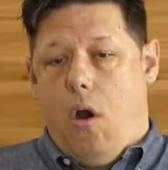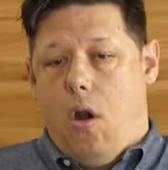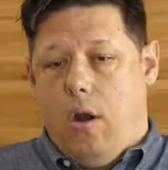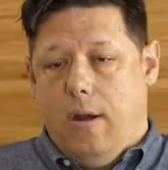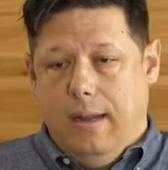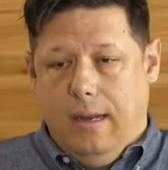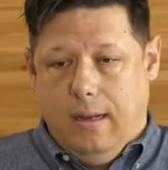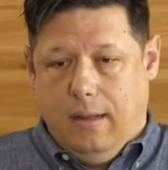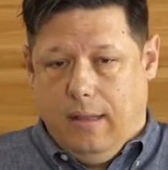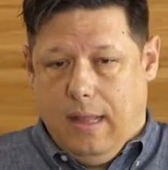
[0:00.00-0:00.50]

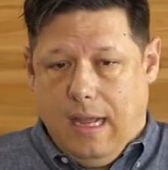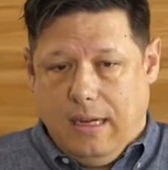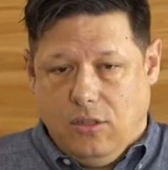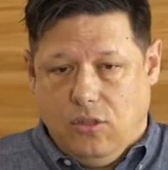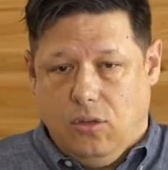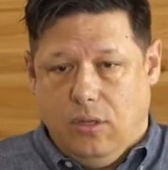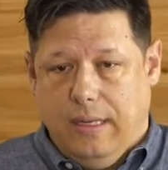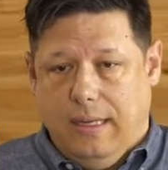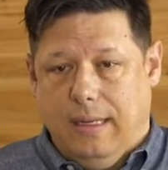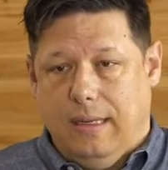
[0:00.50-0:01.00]
are
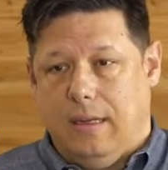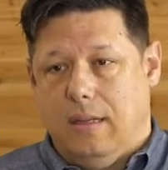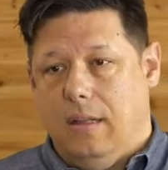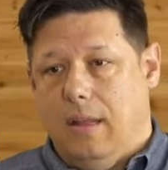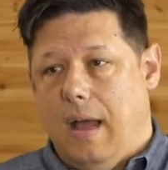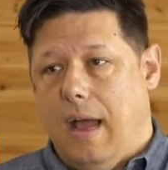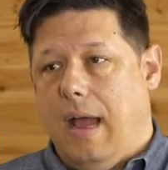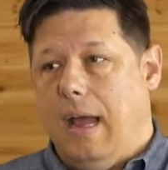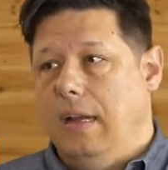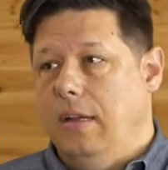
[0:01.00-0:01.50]
intellectually
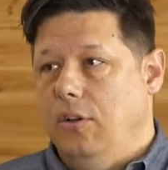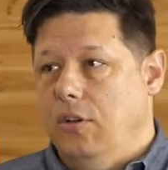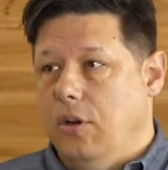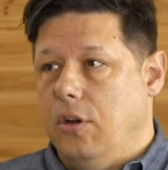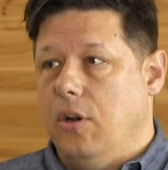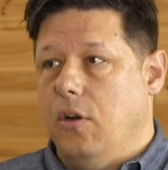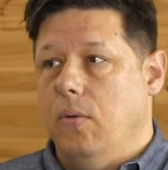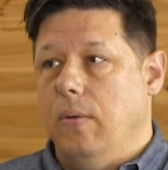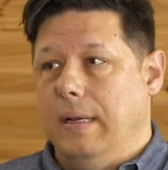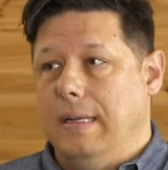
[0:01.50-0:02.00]
inclined, you're
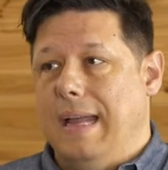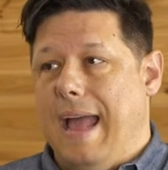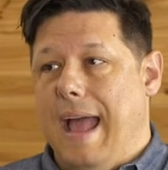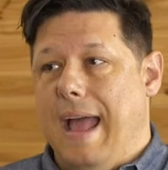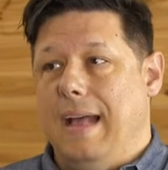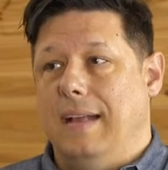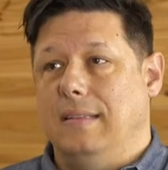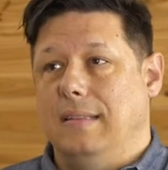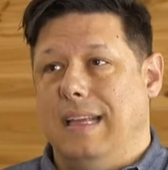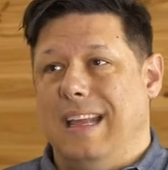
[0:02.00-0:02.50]
going to
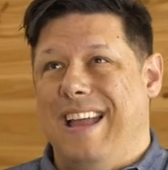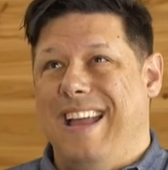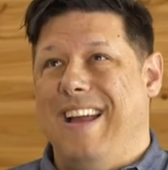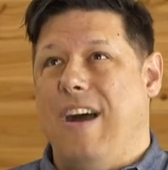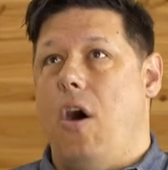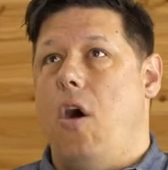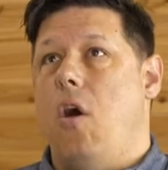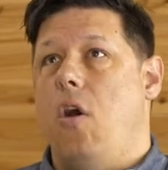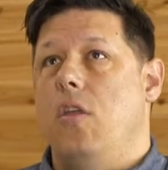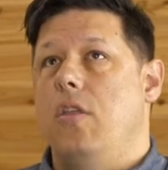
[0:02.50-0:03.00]
ask,
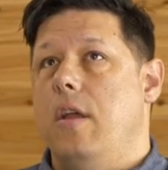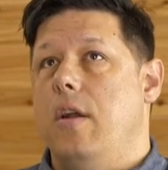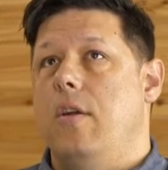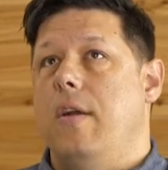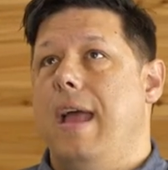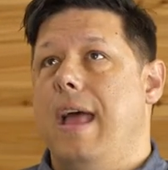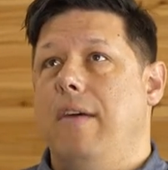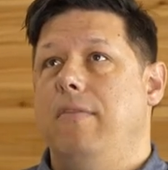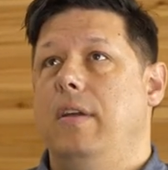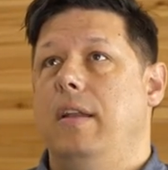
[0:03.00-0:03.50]
are there
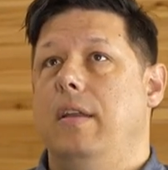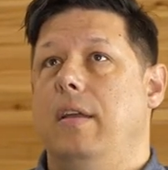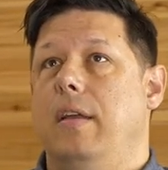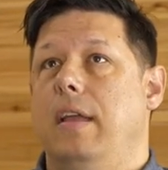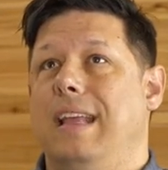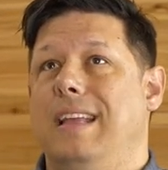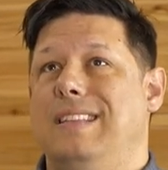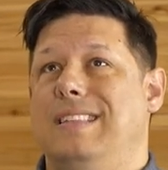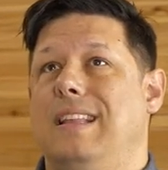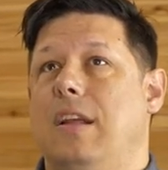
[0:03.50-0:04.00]

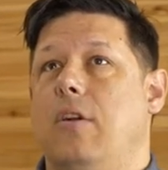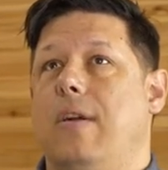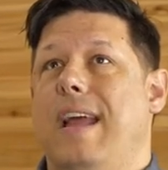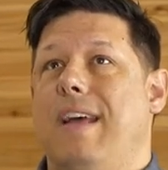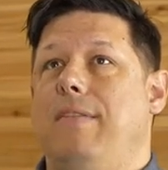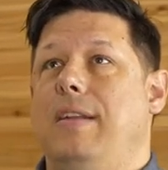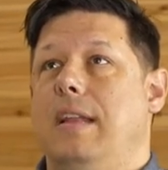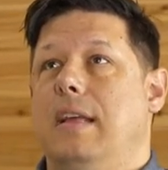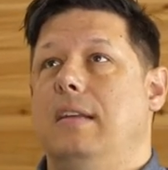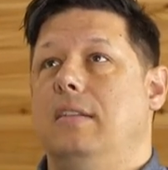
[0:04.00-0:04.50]
is there
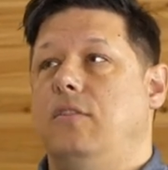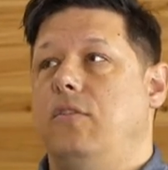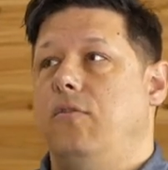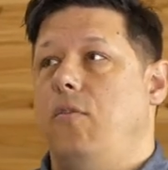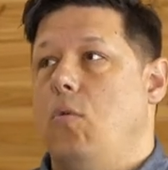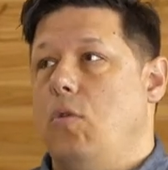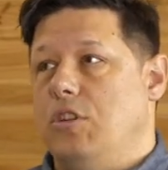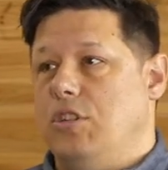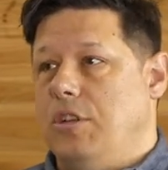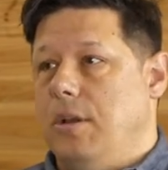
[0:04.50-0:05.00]
evidence
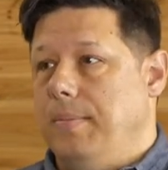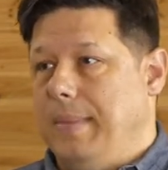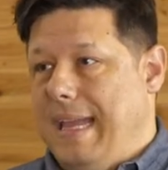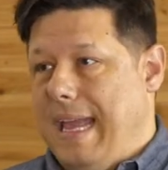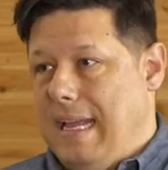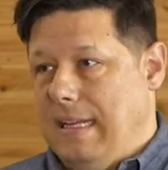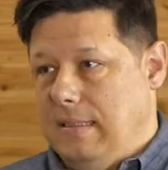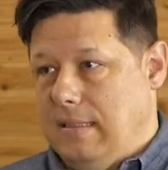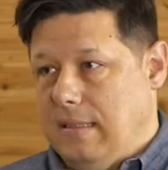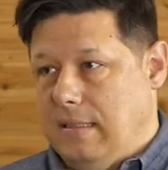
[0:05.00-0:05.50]
for some
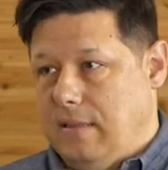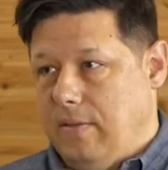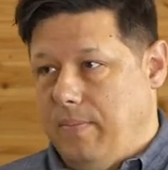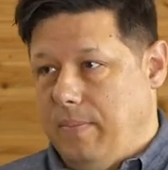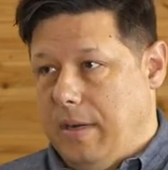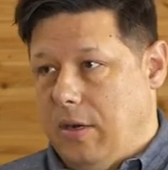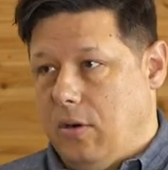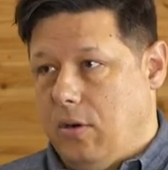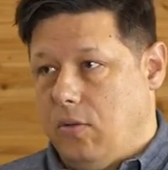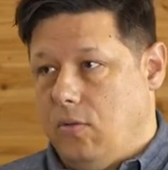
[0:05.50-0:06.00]
cases
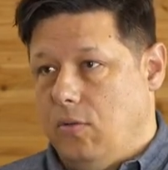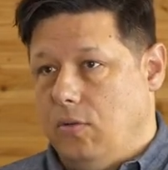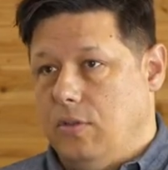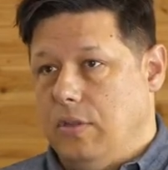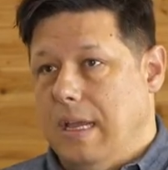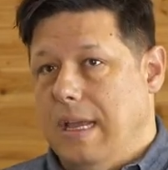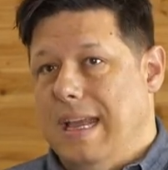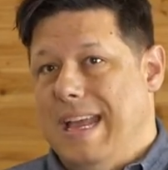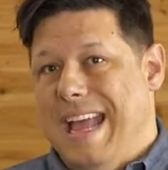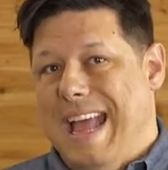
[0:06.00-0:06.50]
of
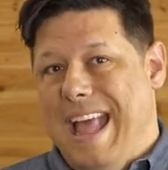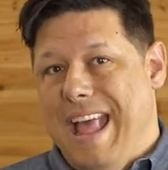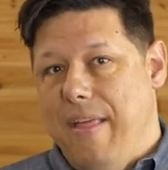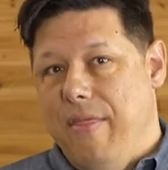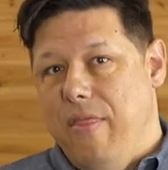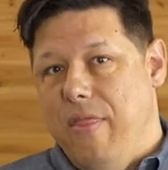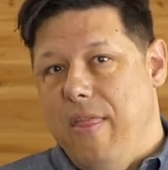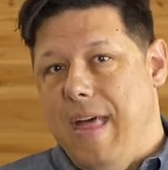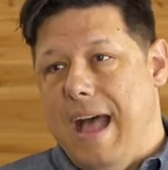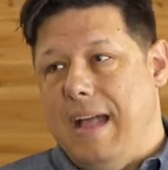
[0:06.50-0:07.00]
miracles?
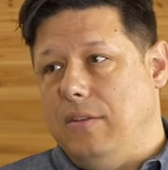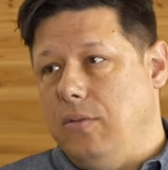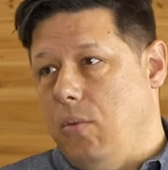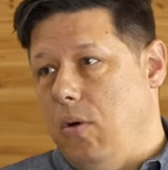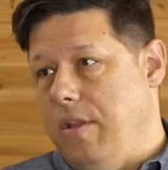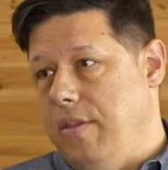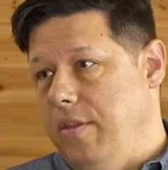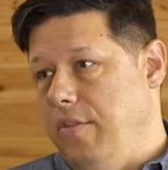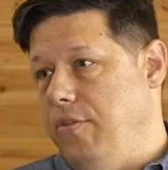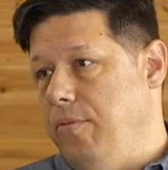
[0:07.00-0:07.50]
And that's
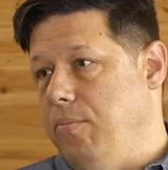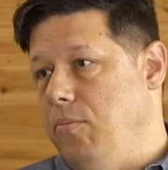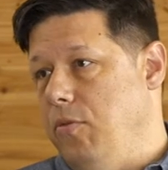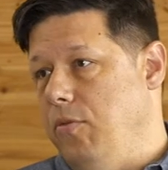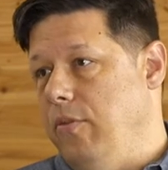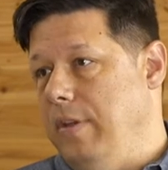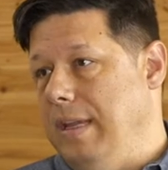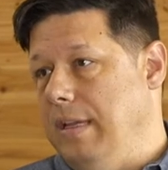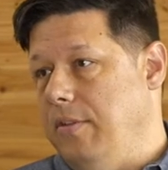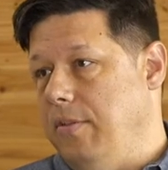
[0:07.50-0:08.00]
what this
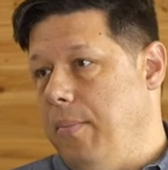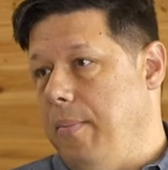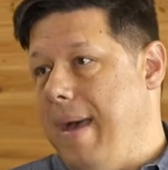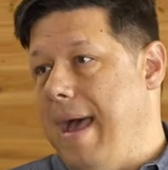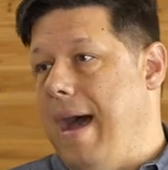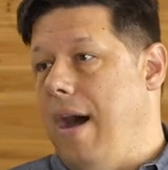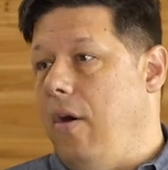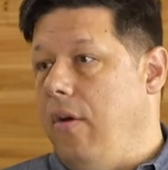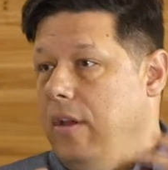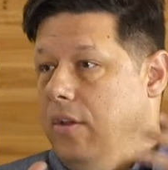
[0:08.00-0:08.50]
movie is
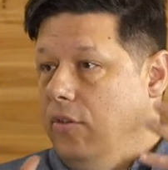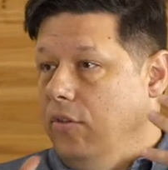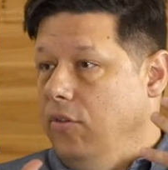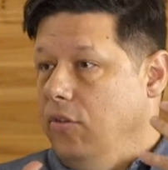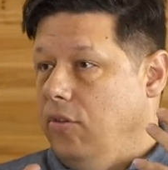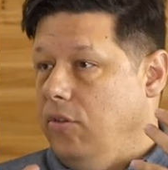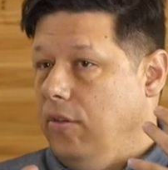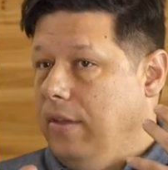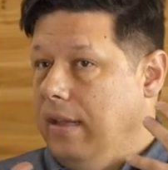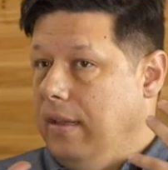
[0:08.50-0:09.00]
about is
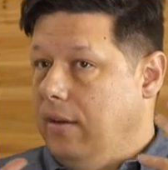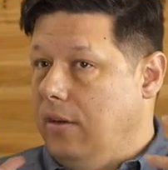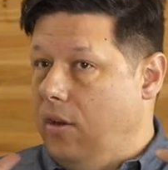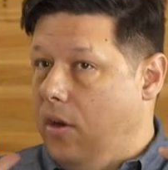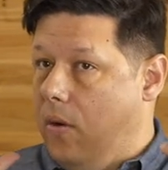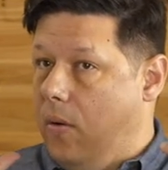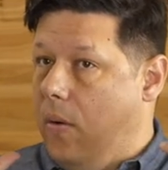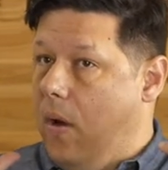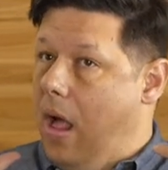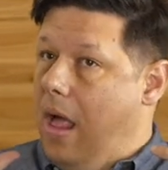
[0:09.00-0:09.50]
just
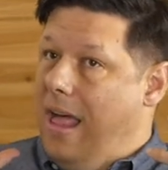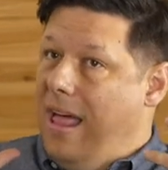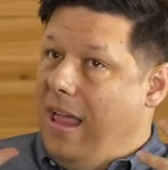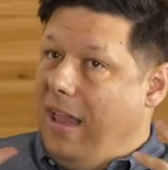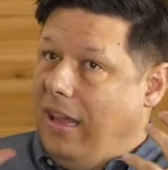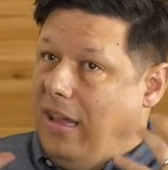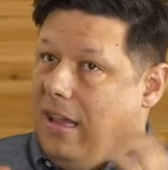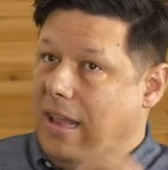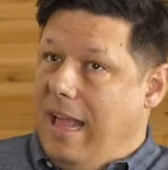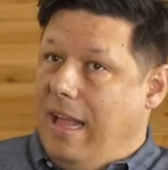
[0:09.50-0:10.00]
go,
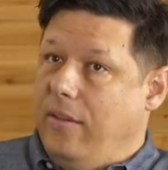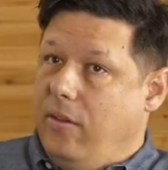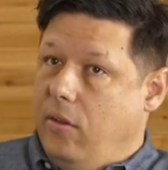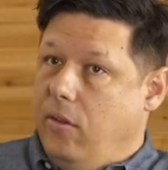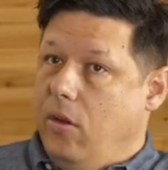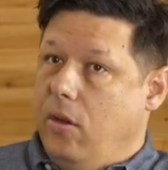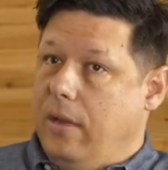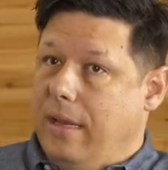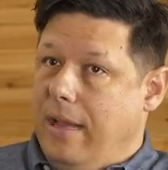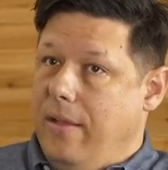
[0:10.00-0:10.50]
let's
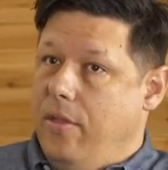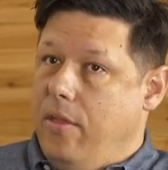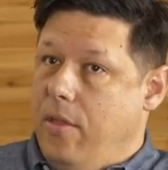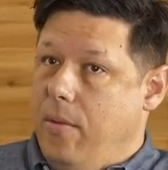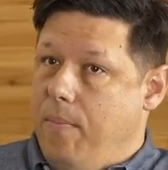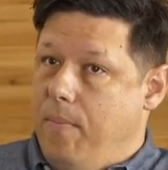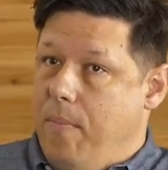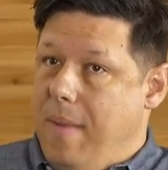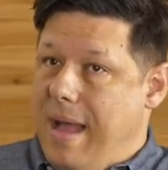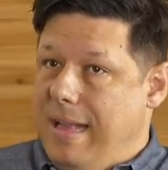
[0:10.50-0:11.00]
look at
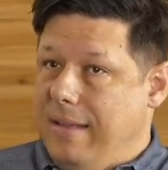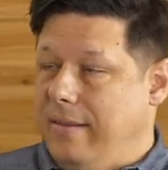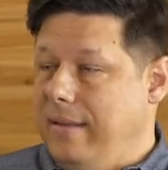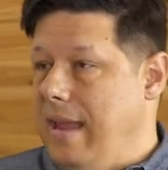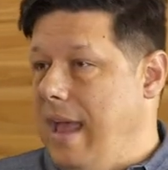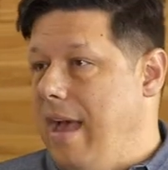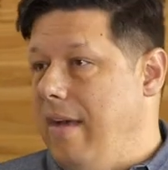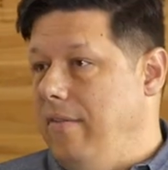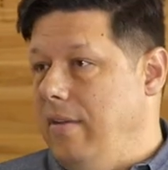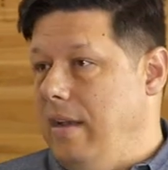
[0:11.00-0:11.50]
the best
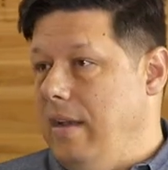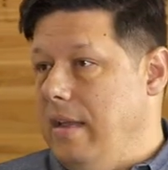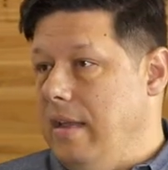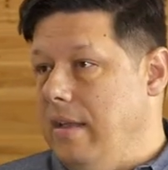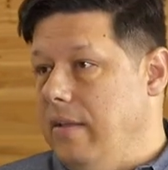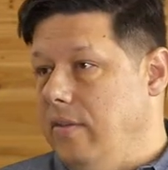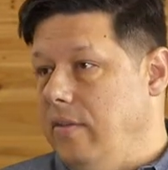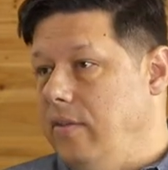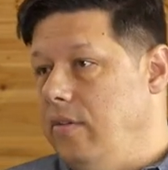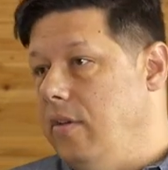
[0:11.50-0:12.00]

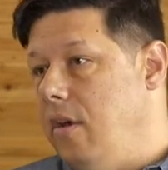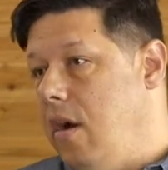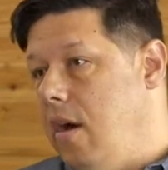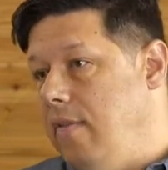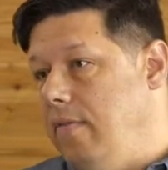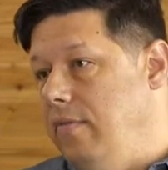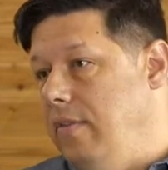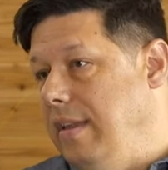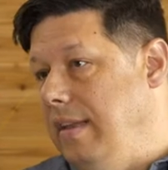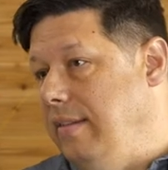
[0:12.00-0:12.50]
evidence
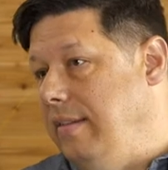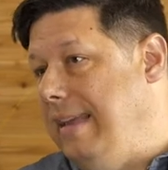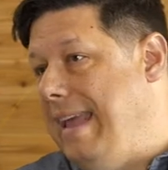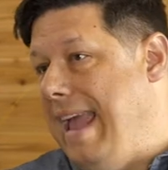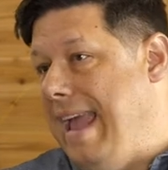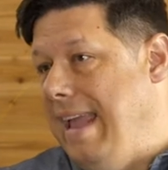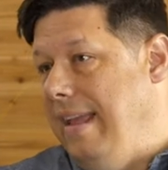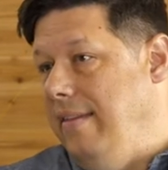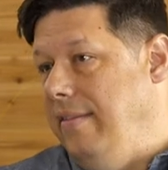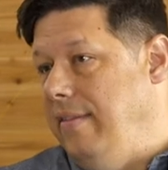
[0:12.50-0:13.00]
of these
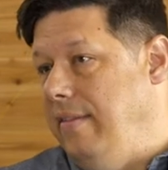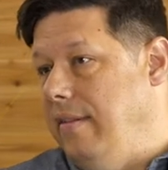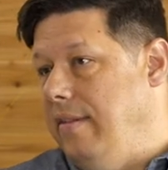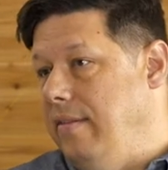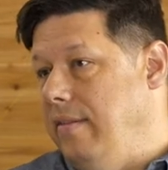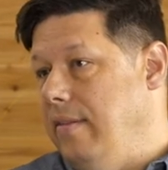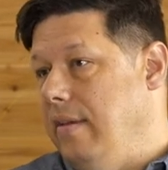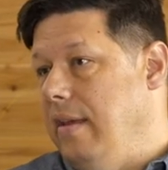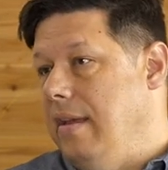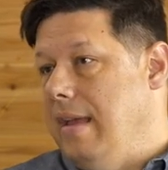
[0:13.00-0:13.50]

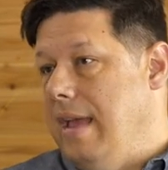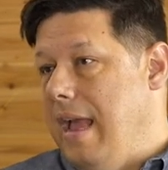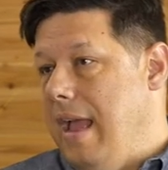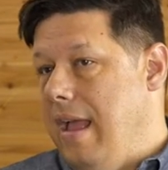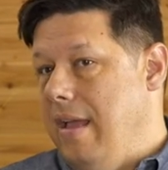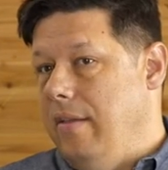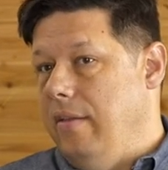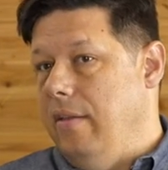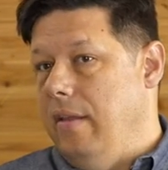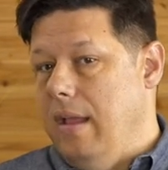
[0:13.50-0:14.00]
cases
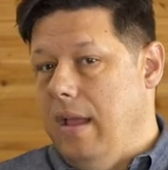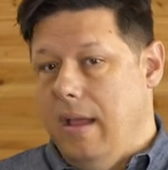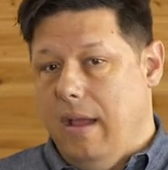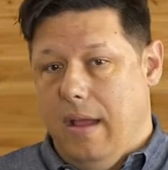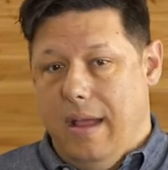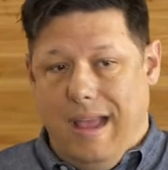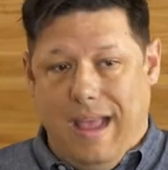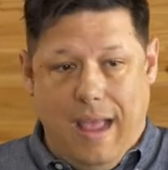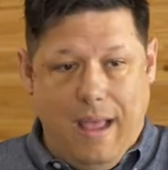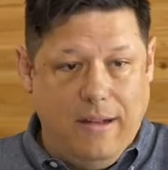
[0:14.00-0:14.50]
and
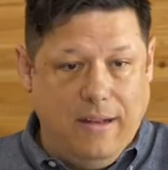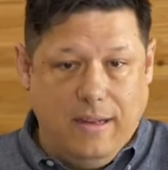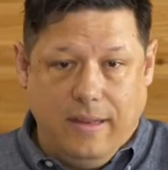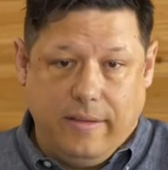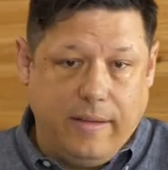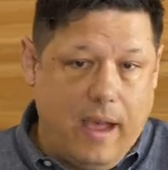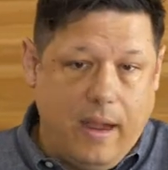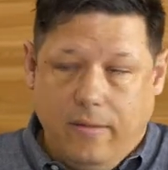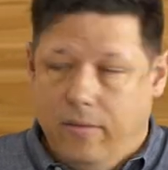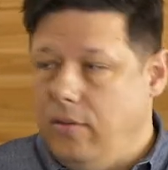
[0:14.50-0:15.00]
and
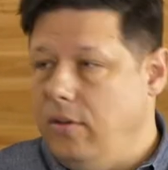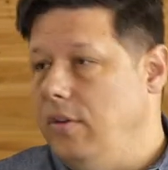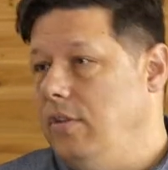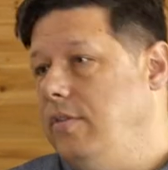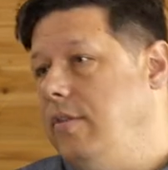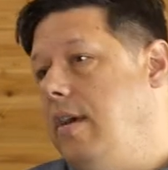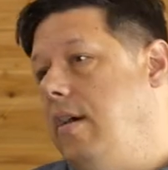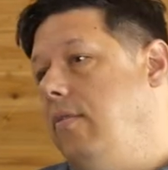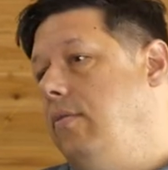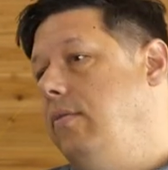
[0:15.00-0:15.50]
decide for
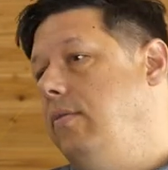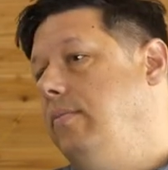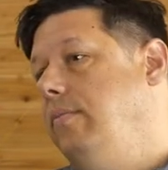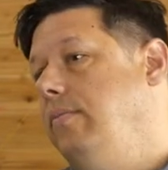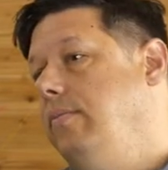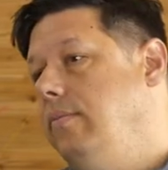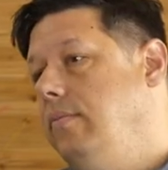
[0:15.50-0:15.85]
yourself.